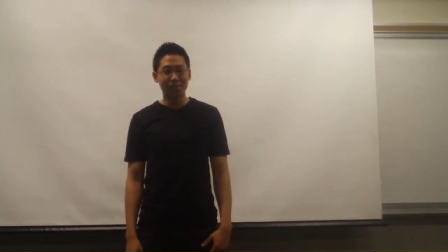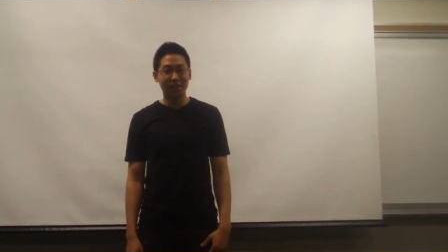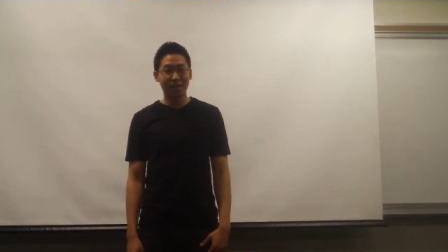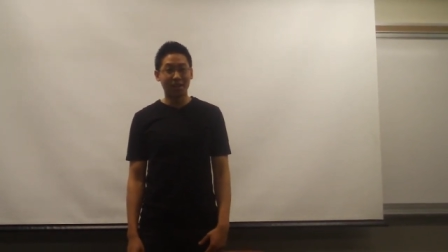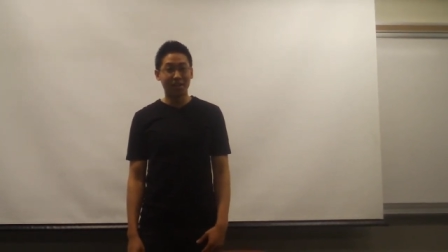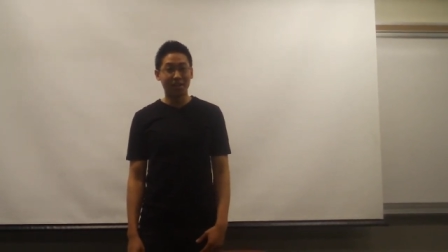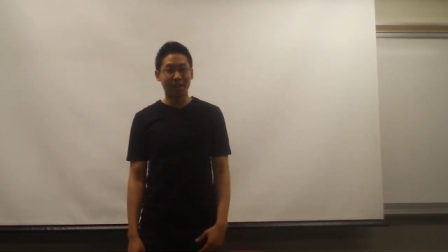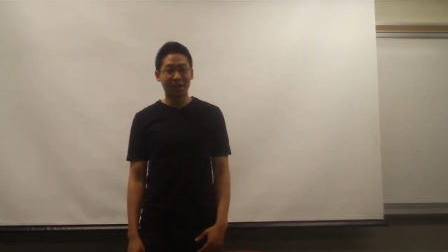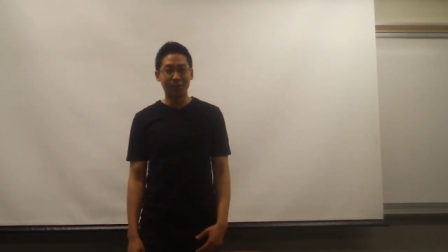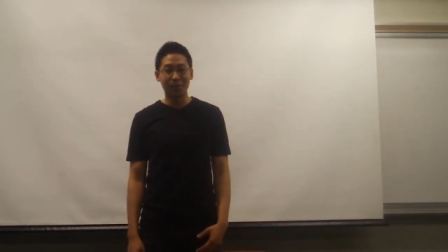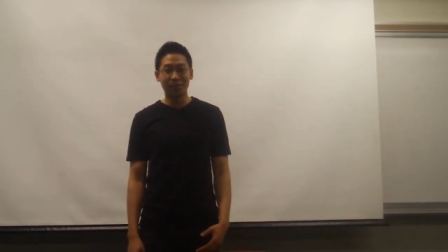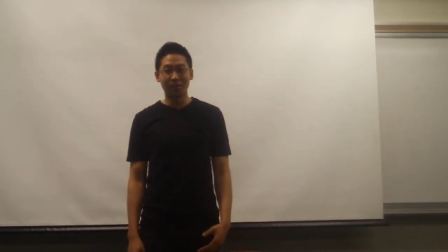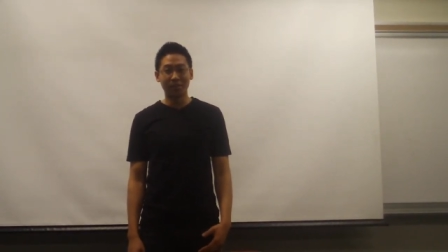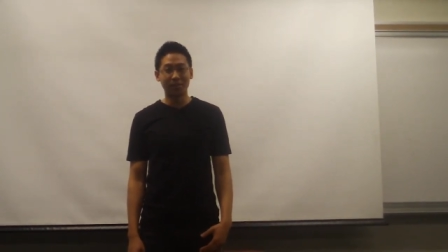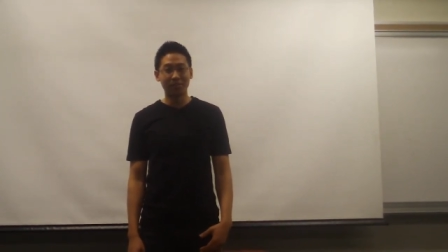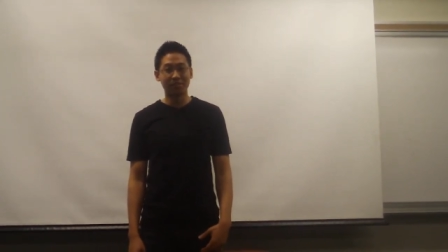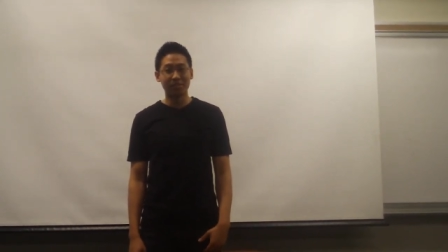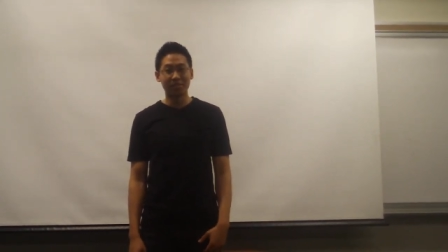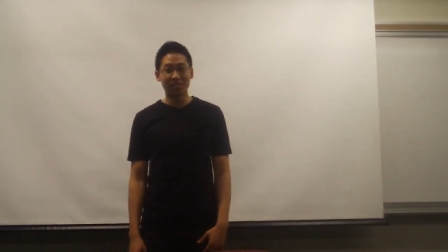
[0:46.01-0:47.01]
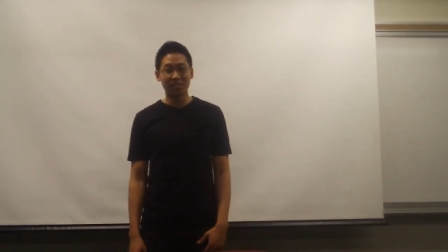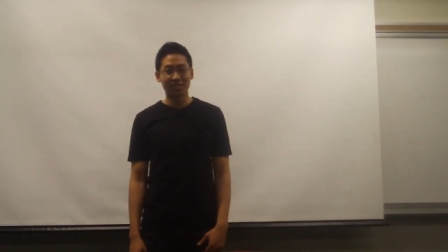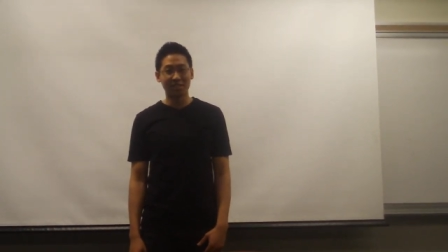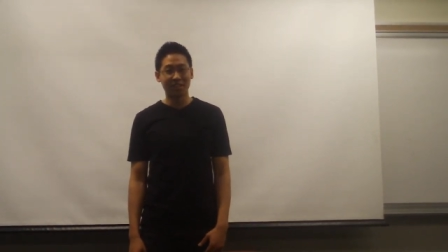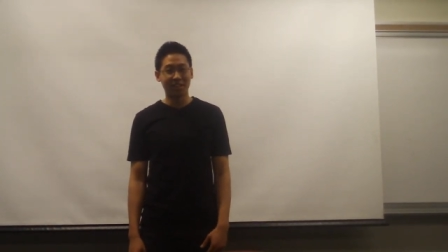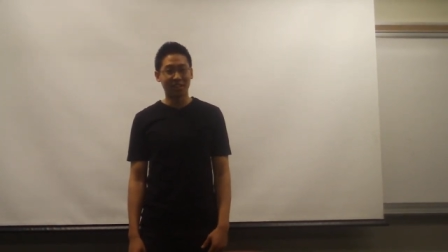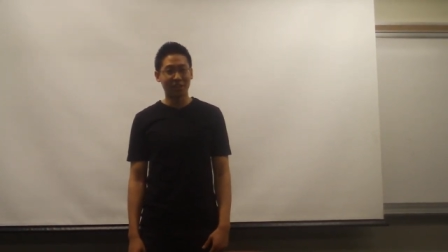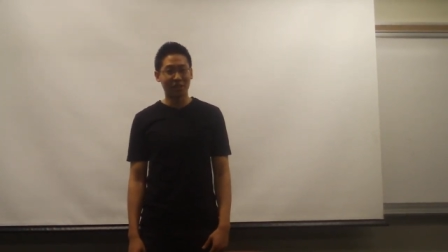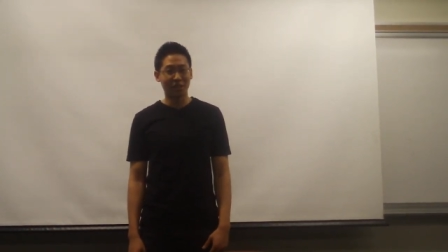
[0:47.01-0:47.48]
and I would just
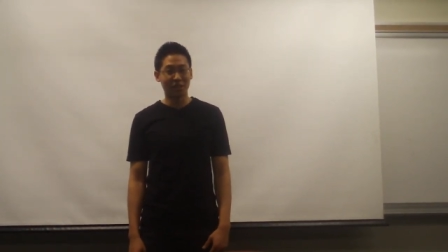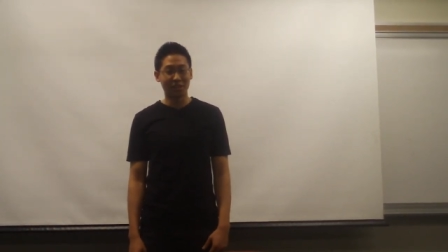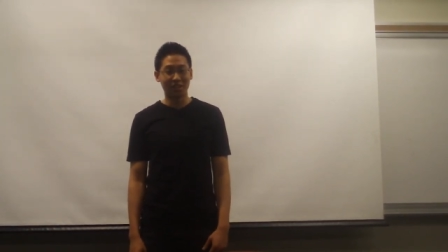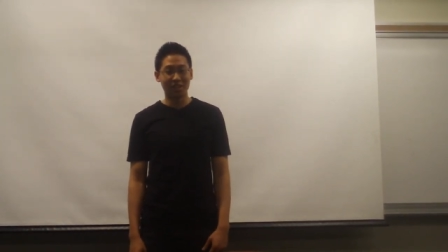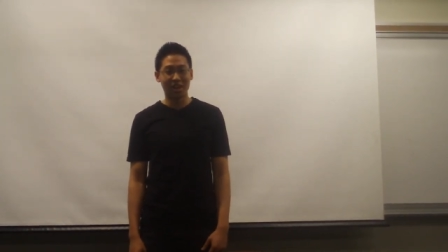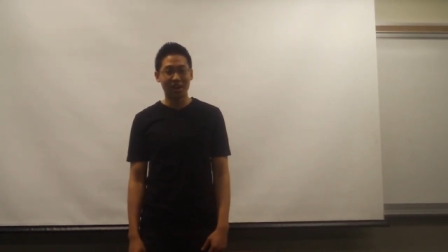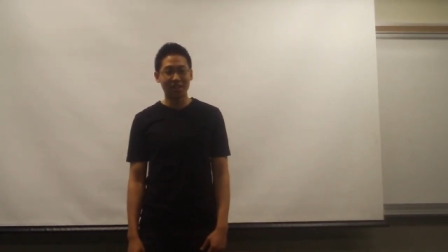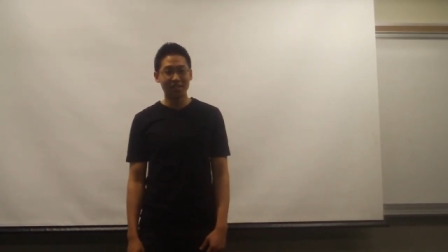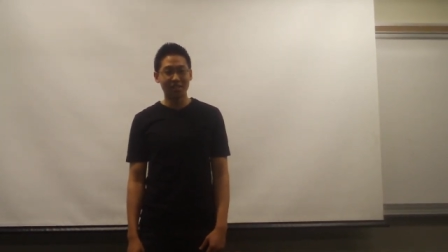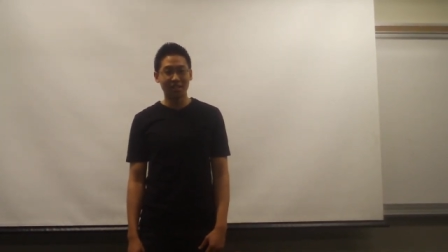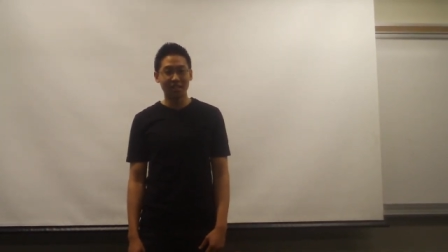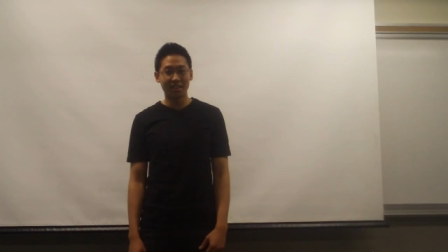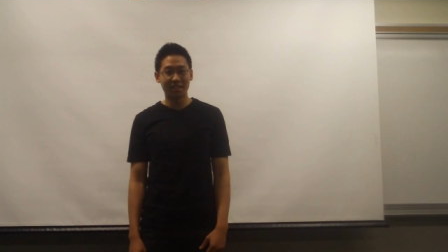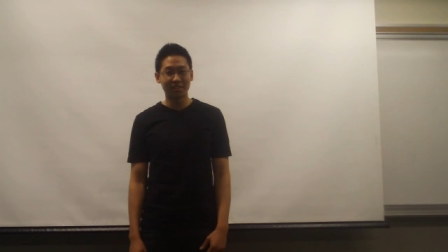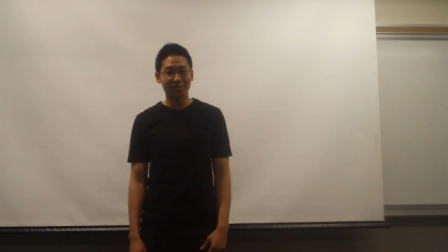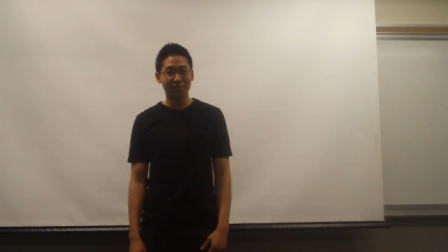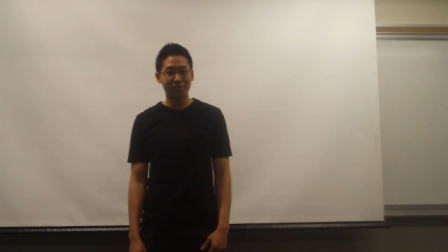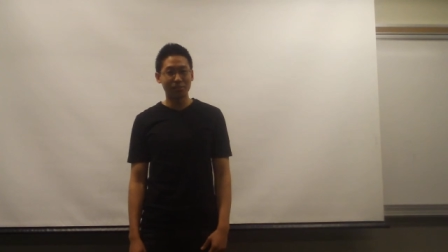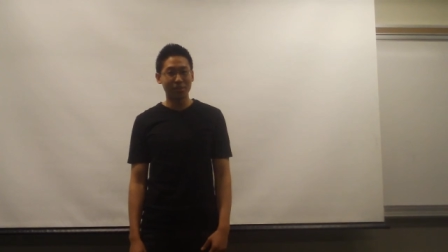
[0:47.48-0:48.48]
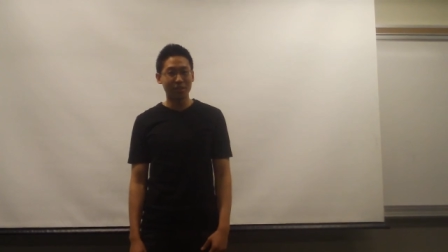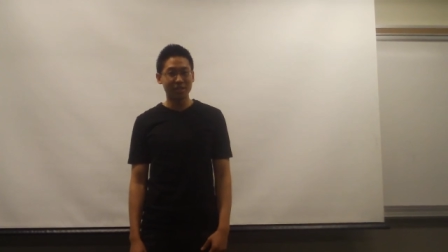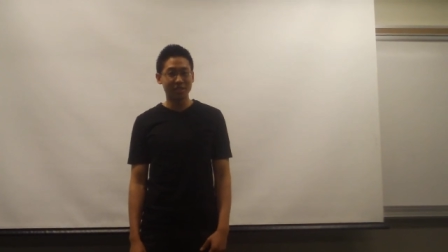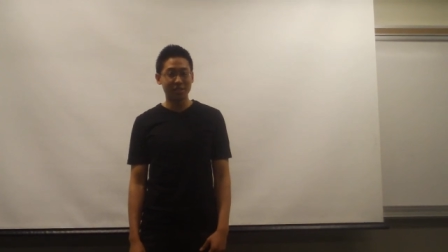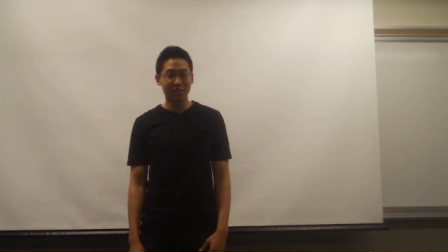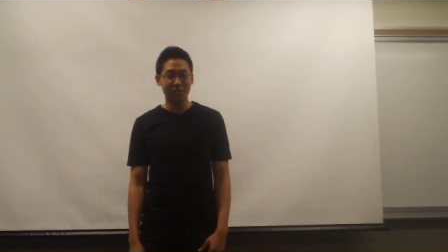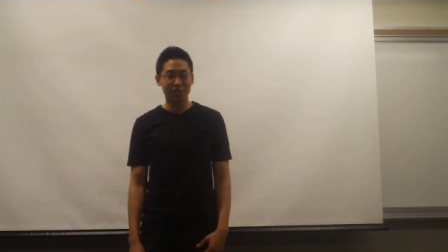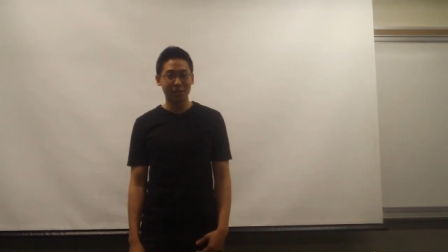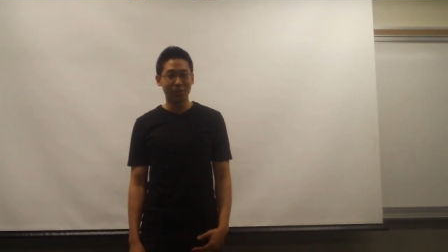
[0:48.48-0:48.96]
like your contact
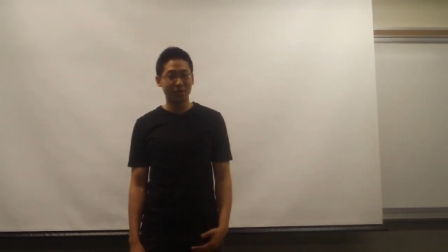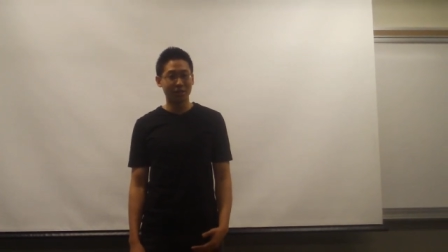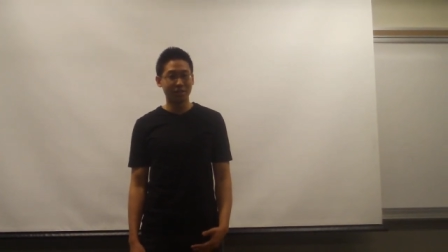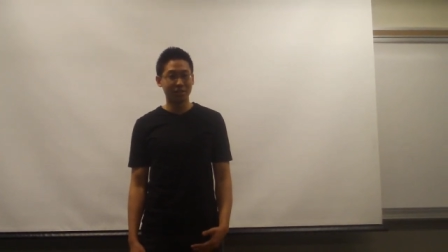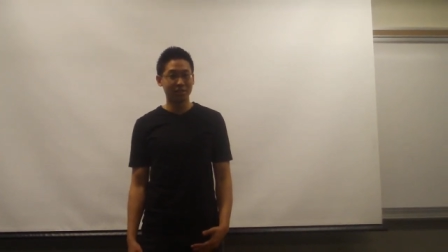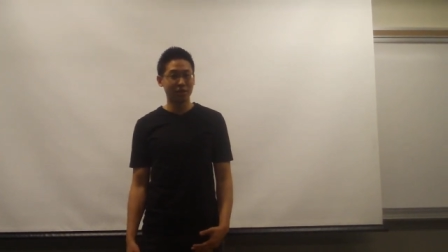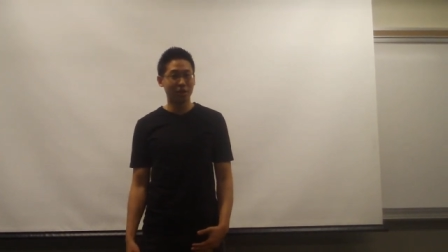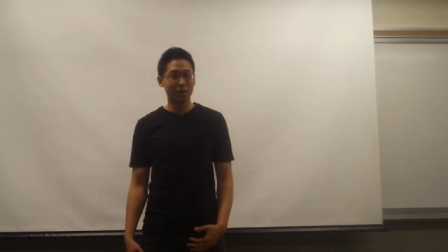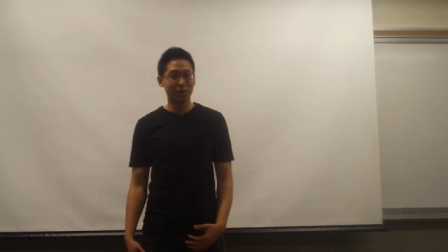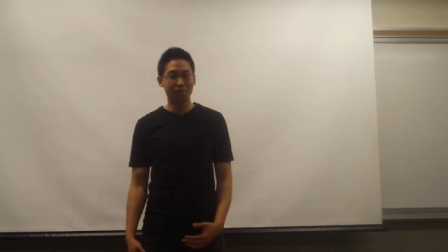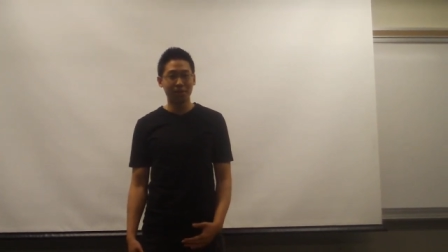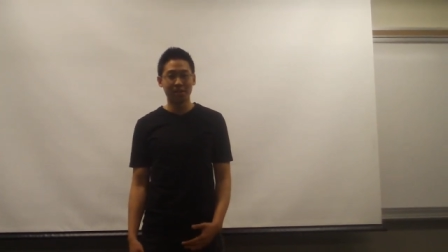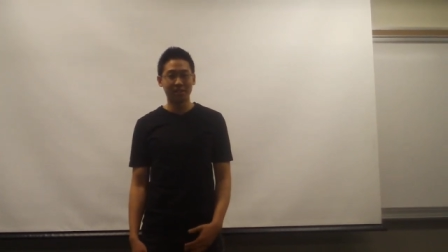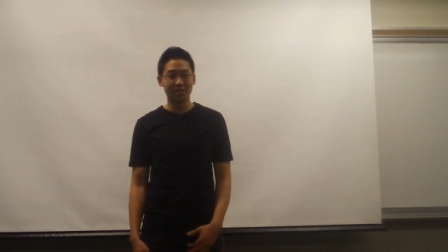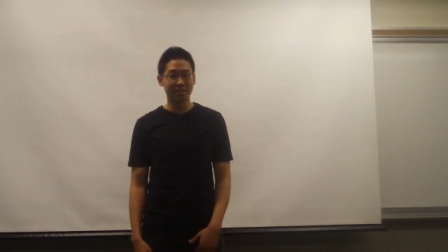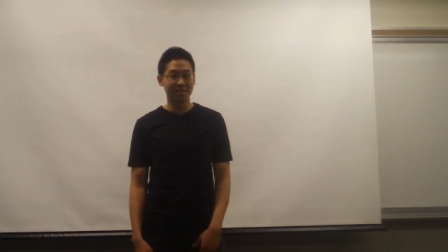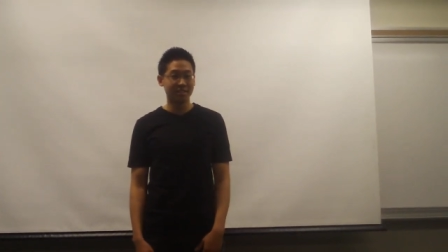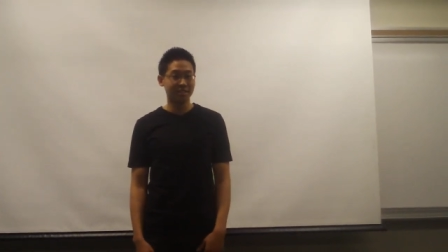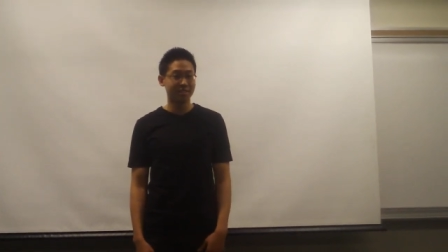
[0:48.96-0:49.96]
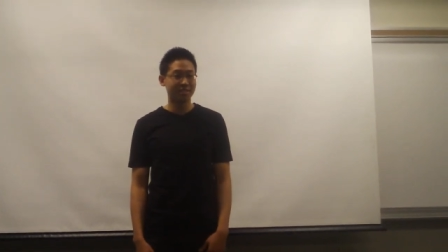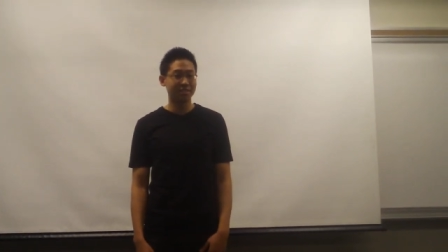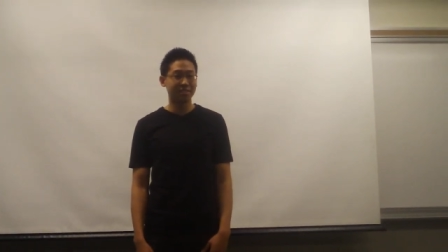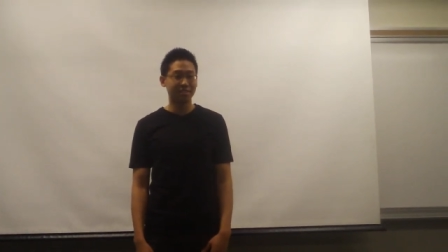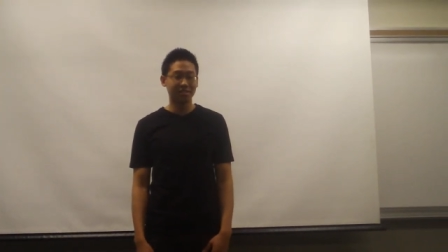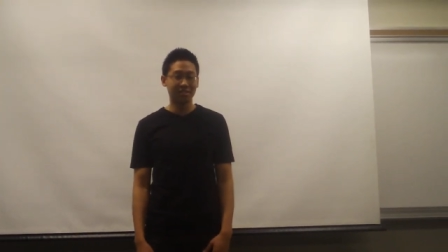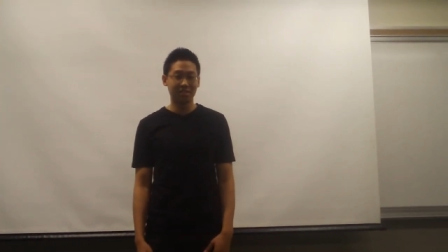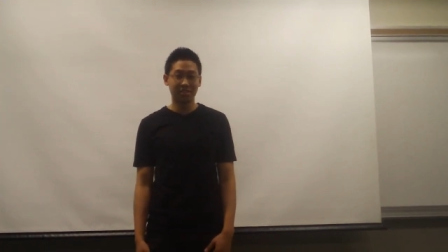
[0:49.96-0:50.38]
information so we could talk about this